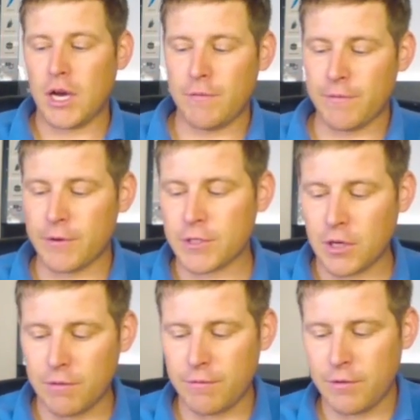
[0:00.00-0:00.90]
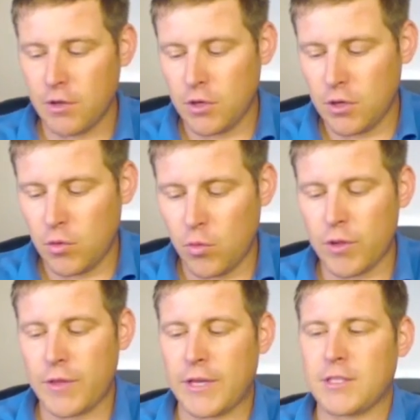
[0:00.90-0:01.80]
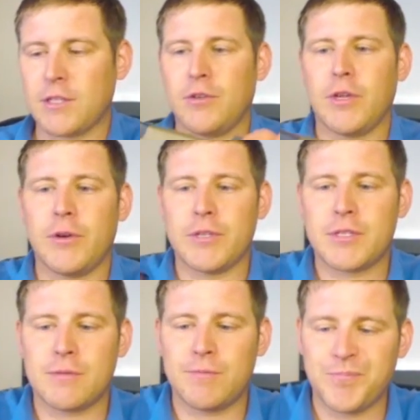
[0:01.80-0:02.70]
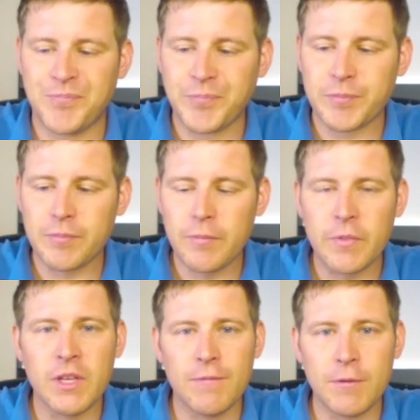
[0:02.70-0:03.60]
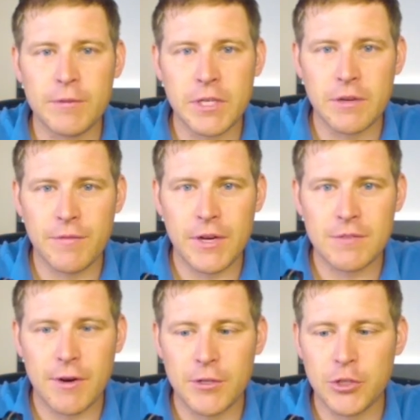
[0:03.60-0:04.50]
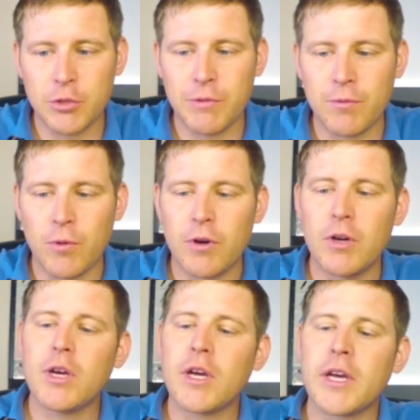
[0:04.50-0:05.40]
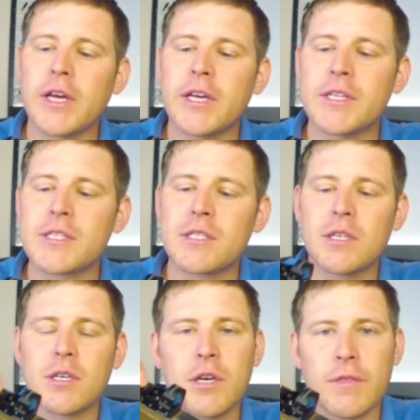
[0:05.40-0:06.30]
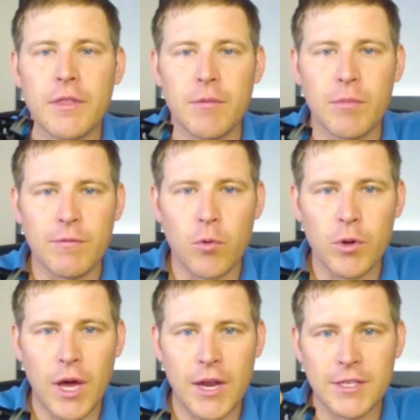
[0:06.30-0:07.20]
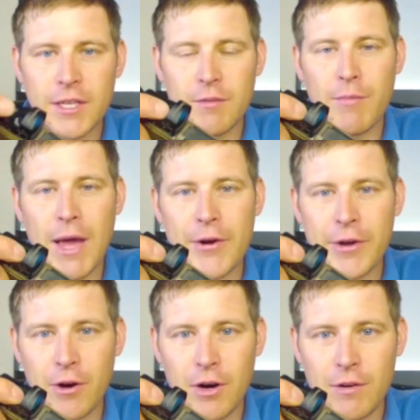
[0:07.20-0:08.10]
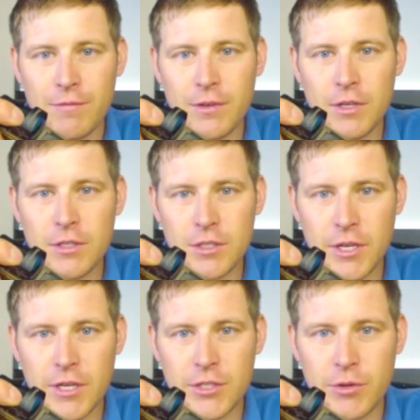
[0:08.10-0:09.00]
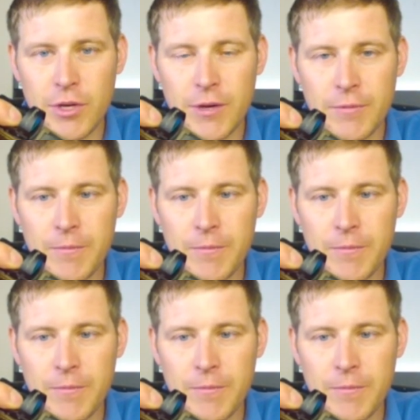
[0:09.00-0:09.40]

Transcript: First off, one of the things that you'll notice if you've seen a Fastfire II before is that before you had to take the battery off to get to it.